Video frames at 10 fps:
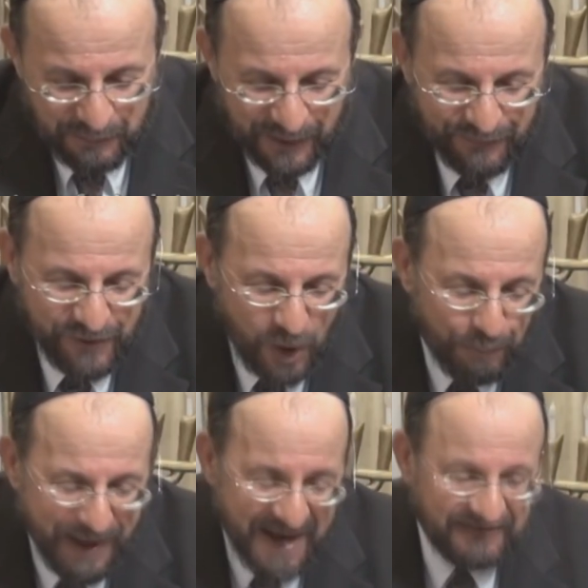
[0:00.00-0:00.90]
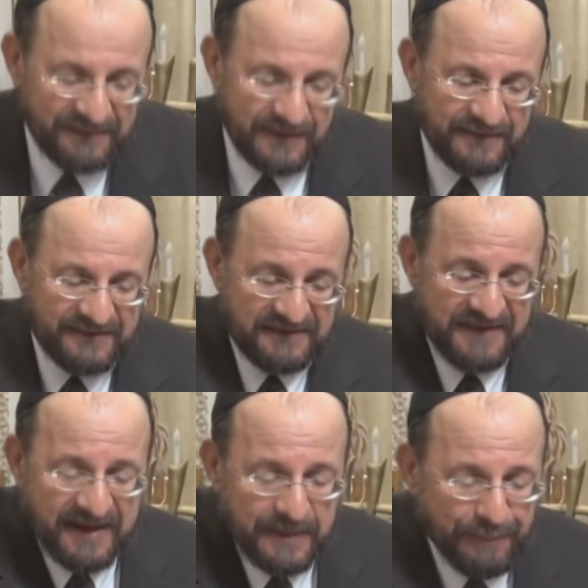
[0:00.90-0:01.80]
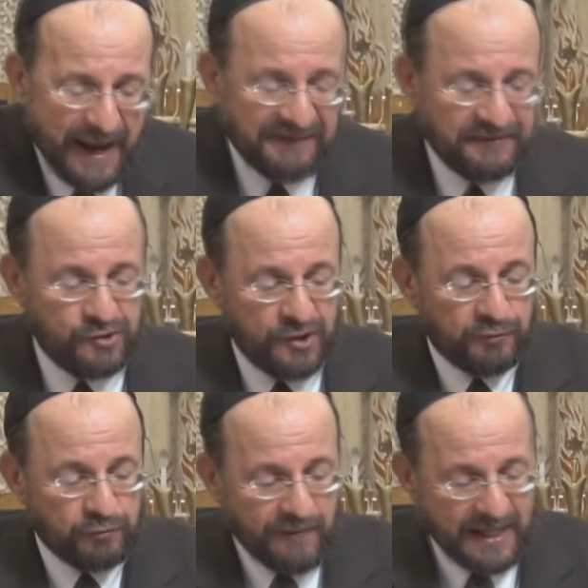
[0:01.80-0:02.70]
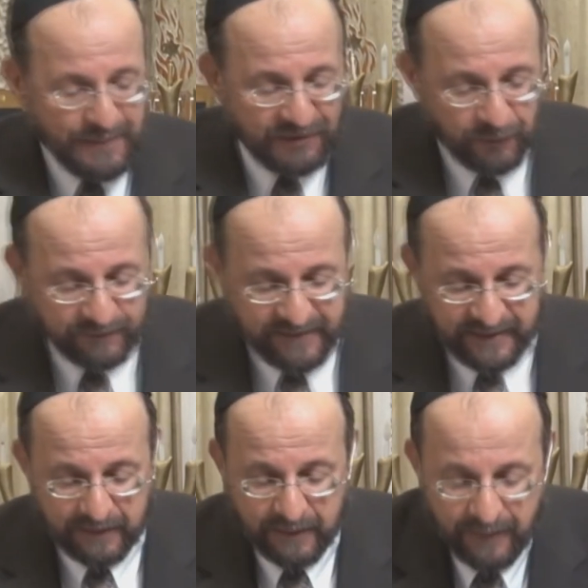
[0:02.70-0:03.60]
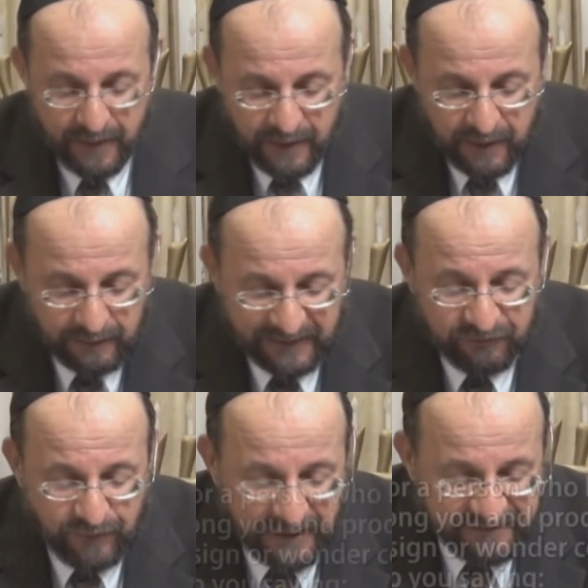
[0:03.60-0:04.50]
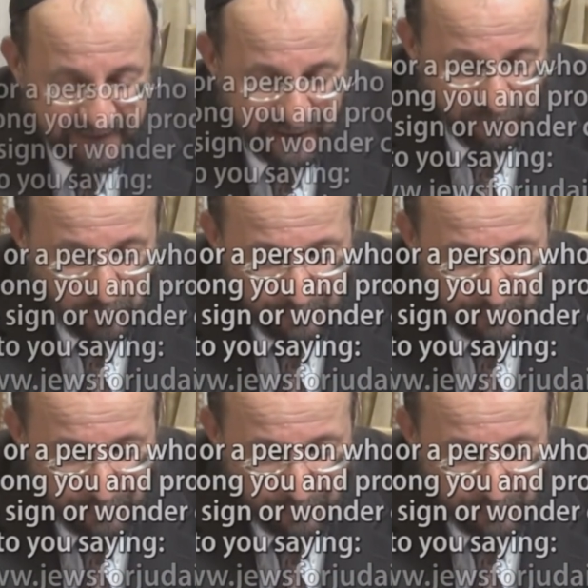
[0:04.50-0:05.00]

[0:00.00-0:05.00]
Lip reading: But if you go back to the second passage here, Deuteronomy 13, let's read it together.